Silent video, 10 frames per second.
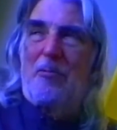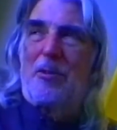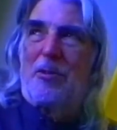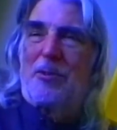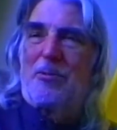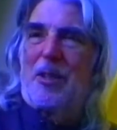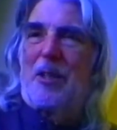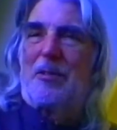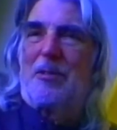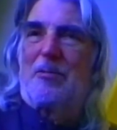Then, of course, we
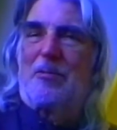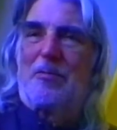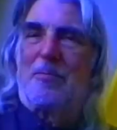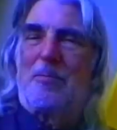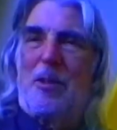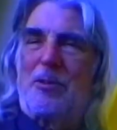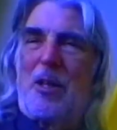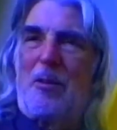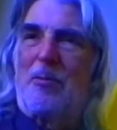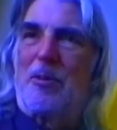got
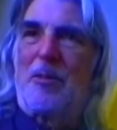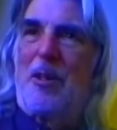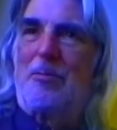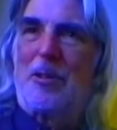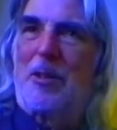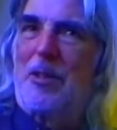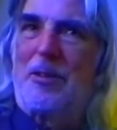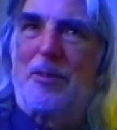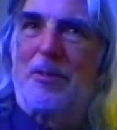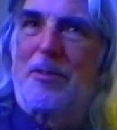postoperative
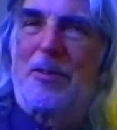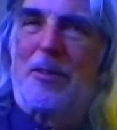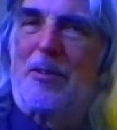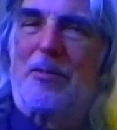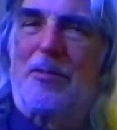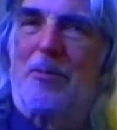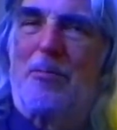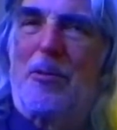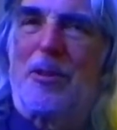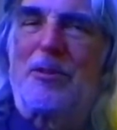complications uh,
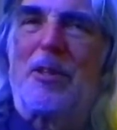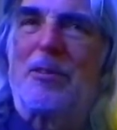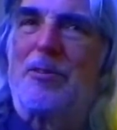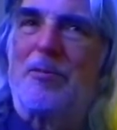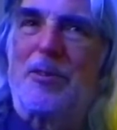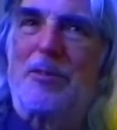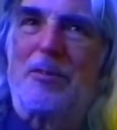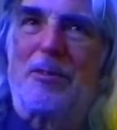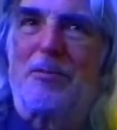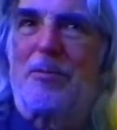or more extensive
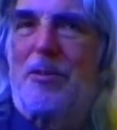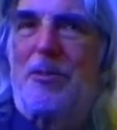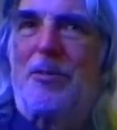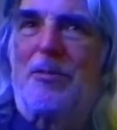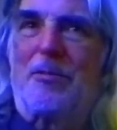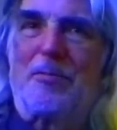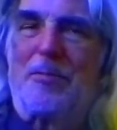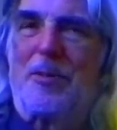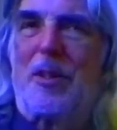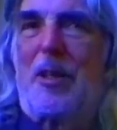injuries were also
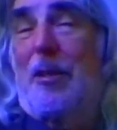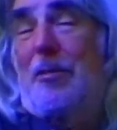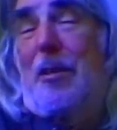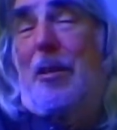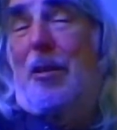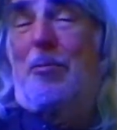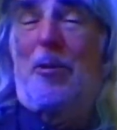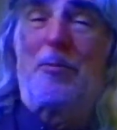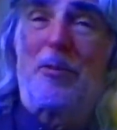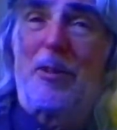sent at, at an
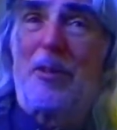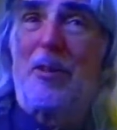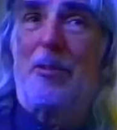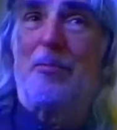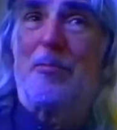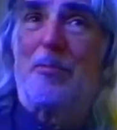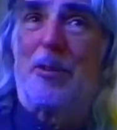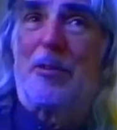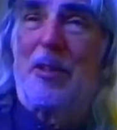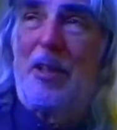appropriate time.
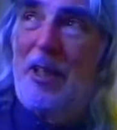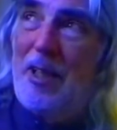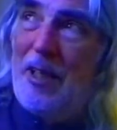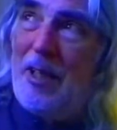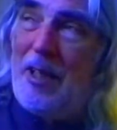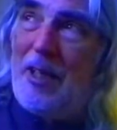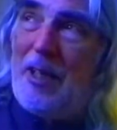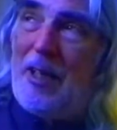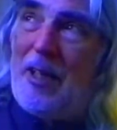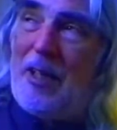But
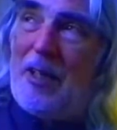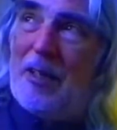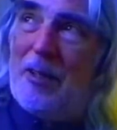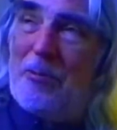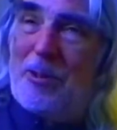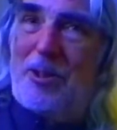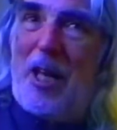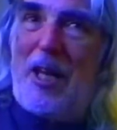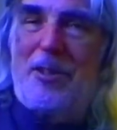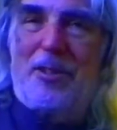they were
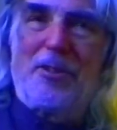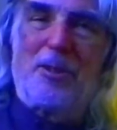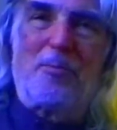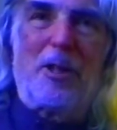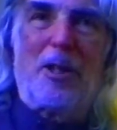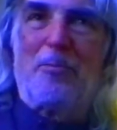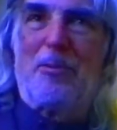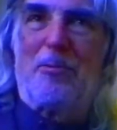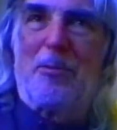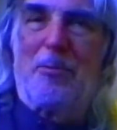staged in Japan
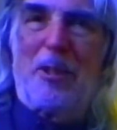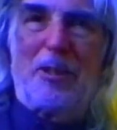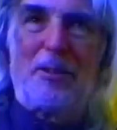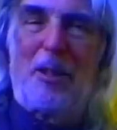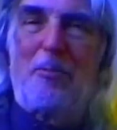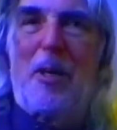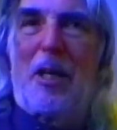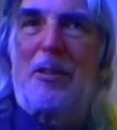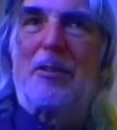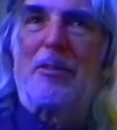before being sent
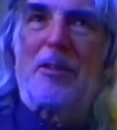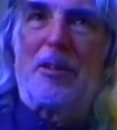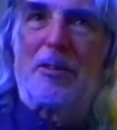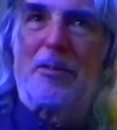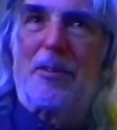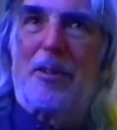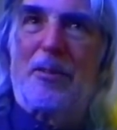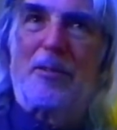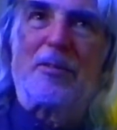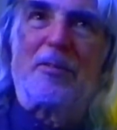back to the United
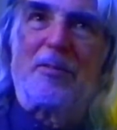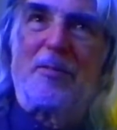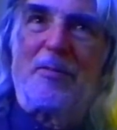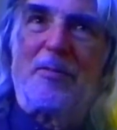States.